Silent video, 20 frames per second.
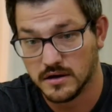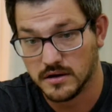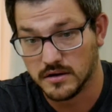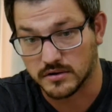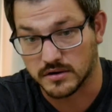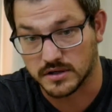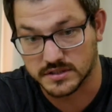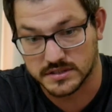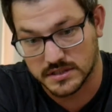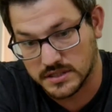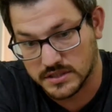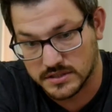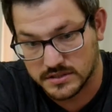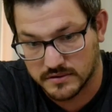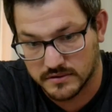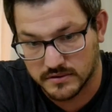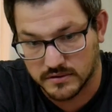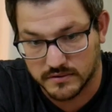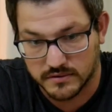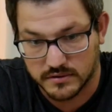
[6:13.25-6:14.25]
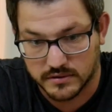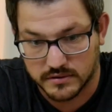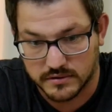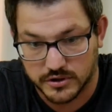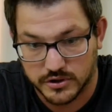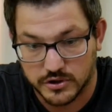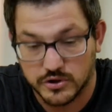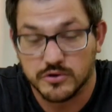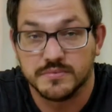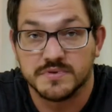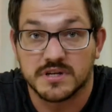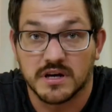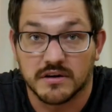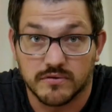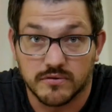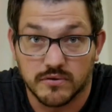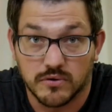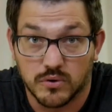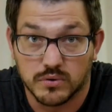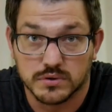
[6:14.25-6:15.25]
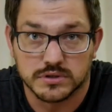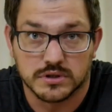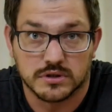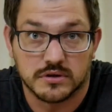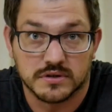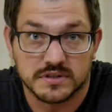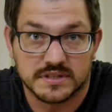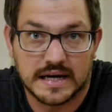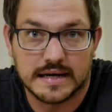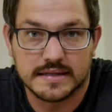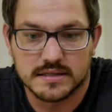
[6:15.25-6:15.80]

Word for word: bearing, which gave it some space to go in there.